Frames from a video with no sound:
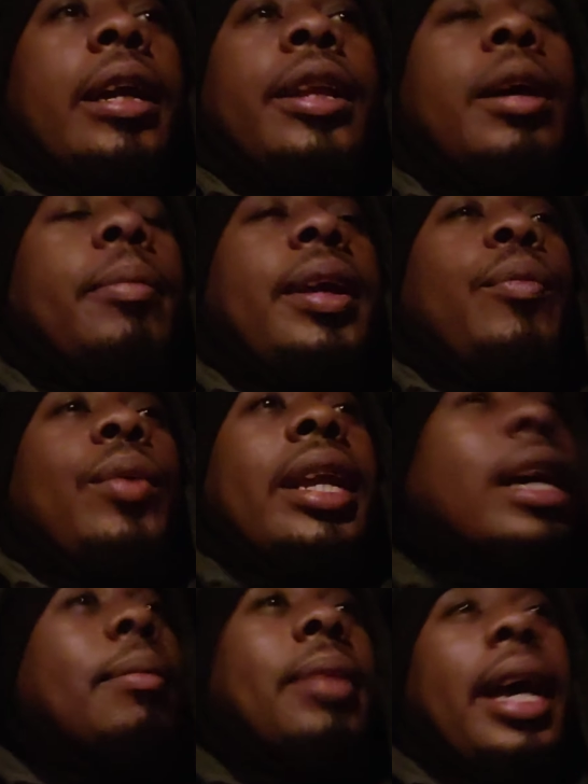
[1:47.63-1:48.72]
You know what I mean? When
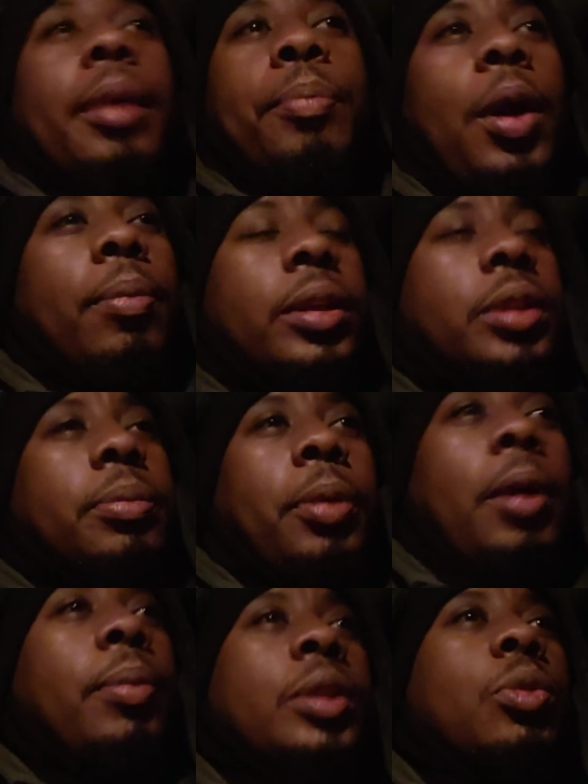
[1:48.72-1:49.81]
it come down to purpose
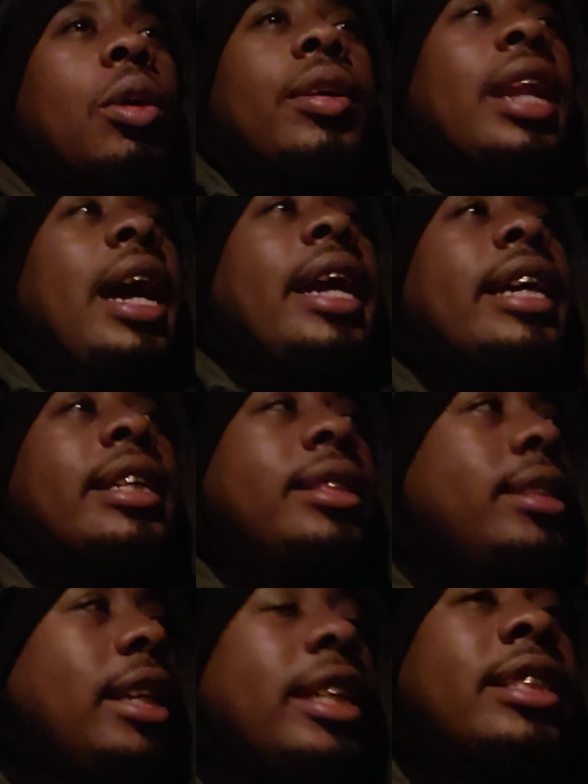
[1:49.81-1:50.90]
purpose work, like it's
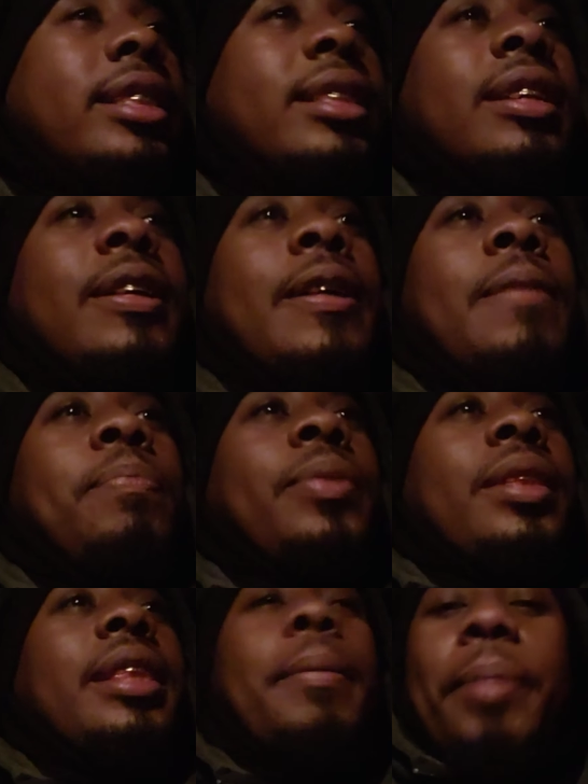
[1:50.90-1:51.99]
it's
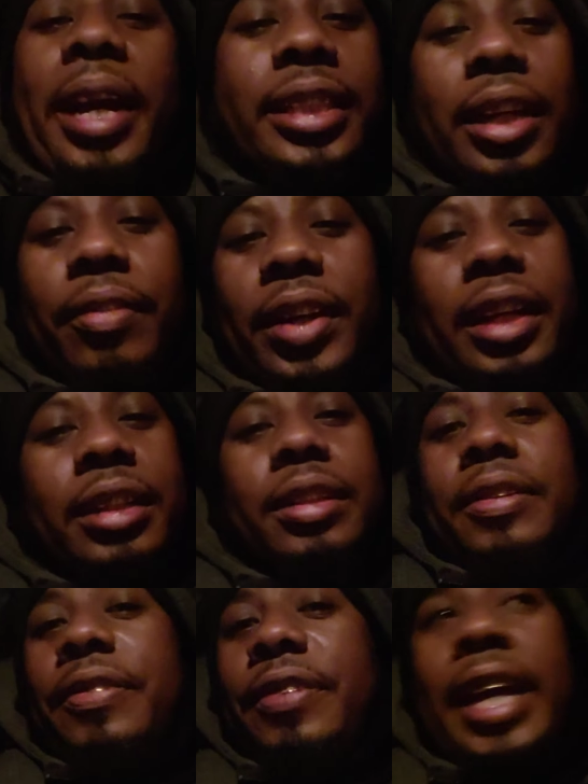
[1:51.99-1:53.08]
the base of it
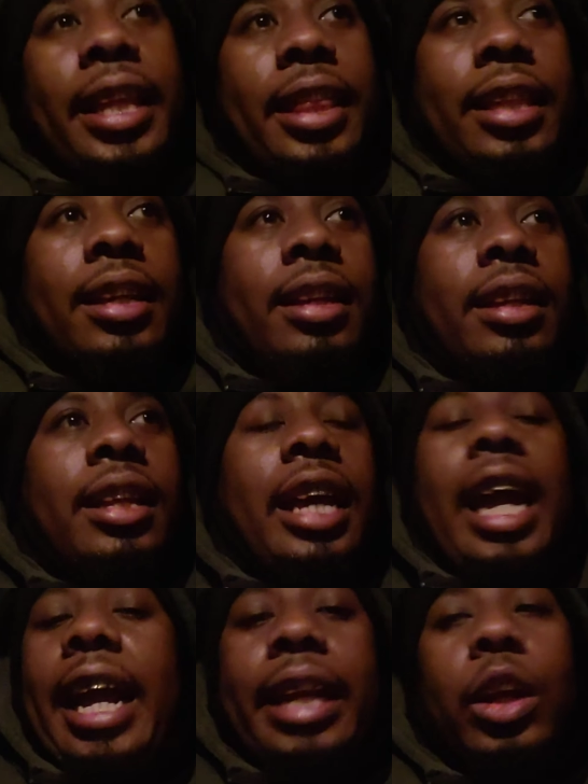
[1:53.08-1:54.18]
is faith
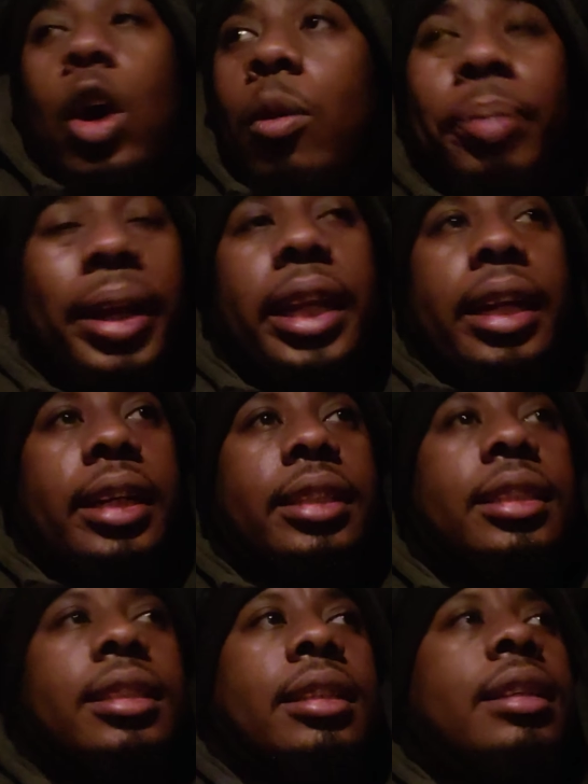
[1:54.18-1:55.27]
and obedience.
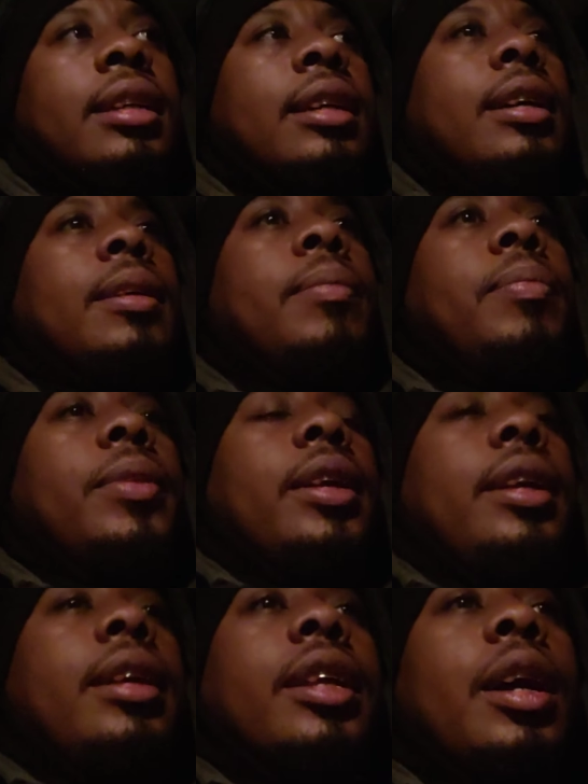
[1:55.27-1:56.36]

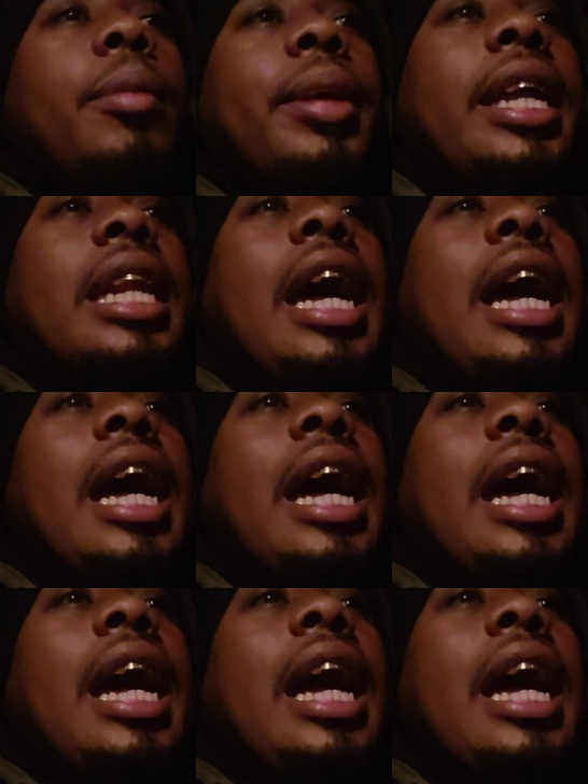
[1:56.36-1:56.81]
You know what I mean?